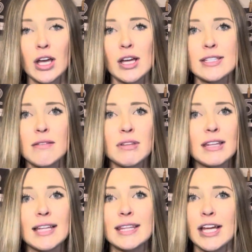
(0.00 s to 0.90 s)
Something
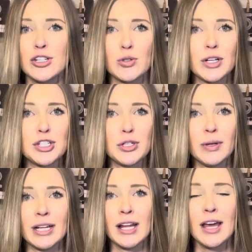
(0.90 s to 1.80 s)
that they enjoy
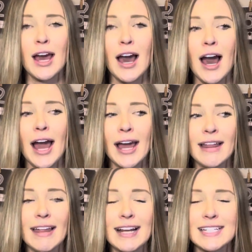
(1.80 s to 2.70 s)
doing. I
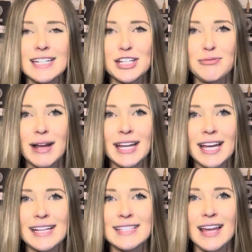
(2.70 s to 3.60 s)
like to teach my
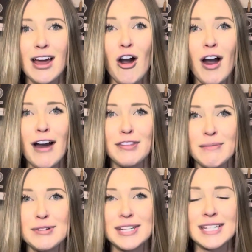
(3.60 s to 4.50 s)
kids, like I'll have
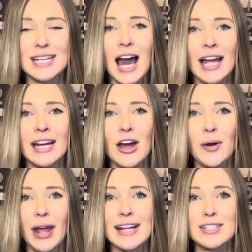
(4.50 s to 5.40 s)
them decide,
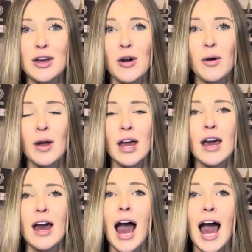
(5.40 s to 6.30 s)
okay, so
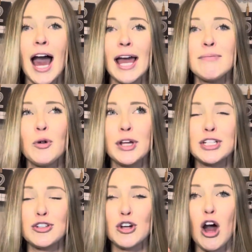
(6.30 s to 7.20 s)
I'm going to
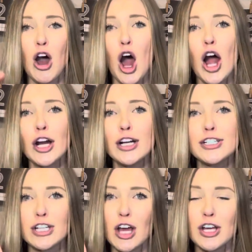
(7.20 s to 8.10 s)
draw a heart,
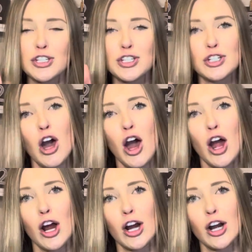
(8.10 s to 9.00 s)
a
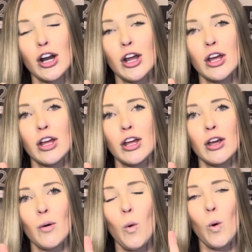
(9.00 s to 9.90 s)
star,
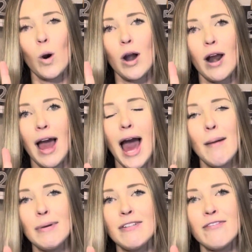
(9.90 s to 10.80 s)
or a
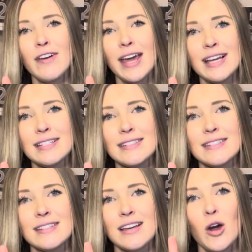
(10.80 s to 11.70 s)
happy face.
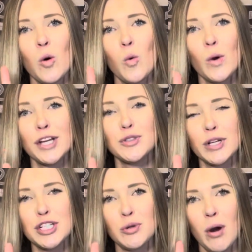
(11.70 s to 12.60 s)
Which one
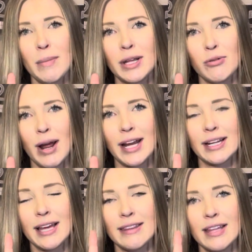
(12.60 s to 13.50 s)
do you want me to write?
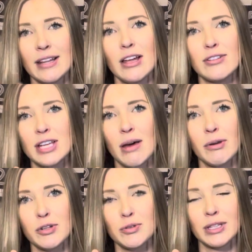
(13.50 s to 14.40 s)
And then they'll tell me
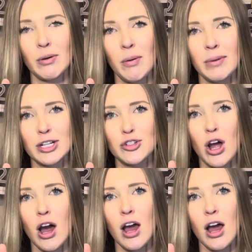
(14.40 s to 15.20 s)
which one they want me to draw.